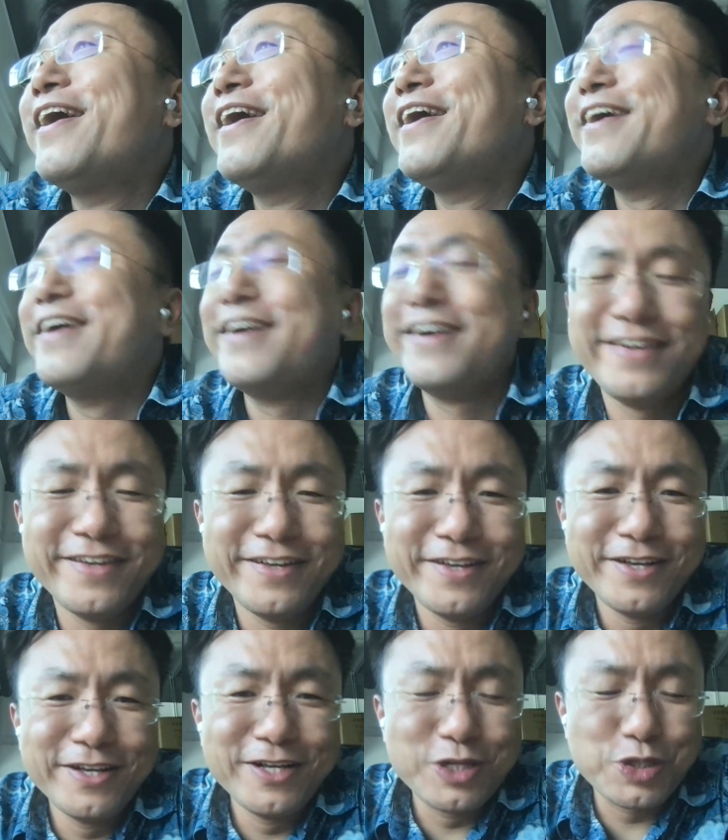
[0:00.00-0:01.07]
the amount's actually
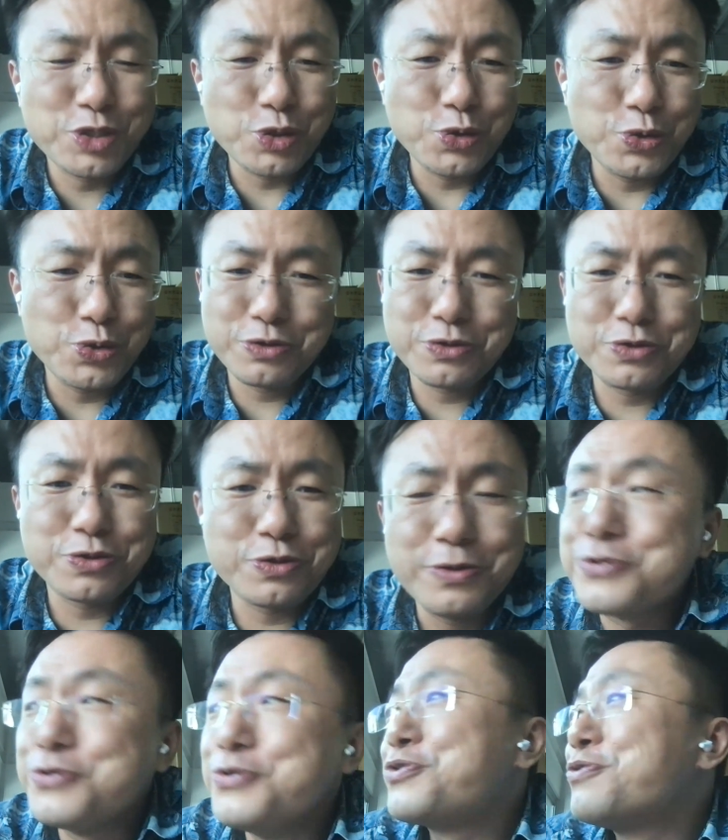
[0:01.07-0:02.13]
pretty big, right? I mean, you
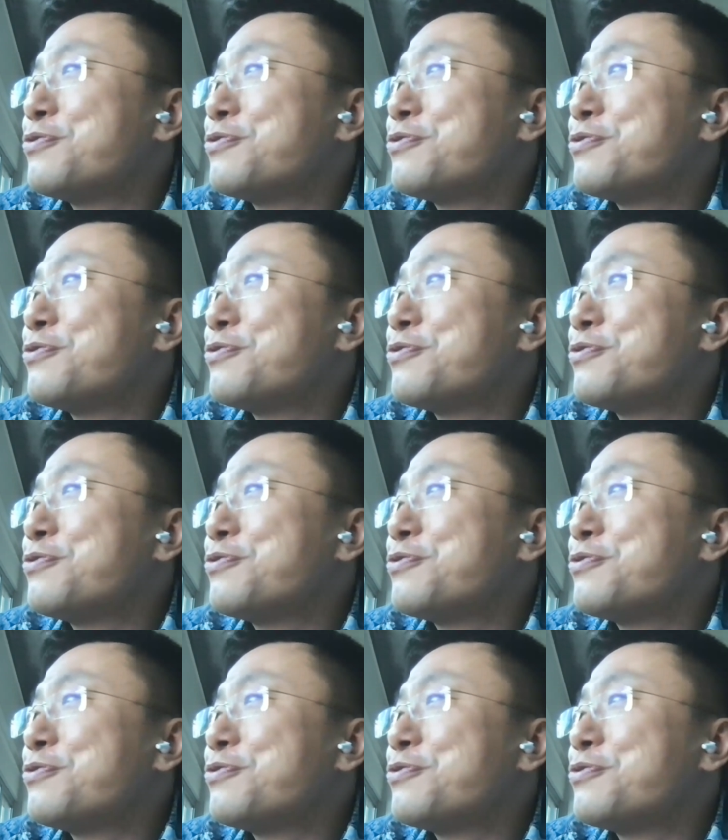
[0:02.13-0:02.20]
have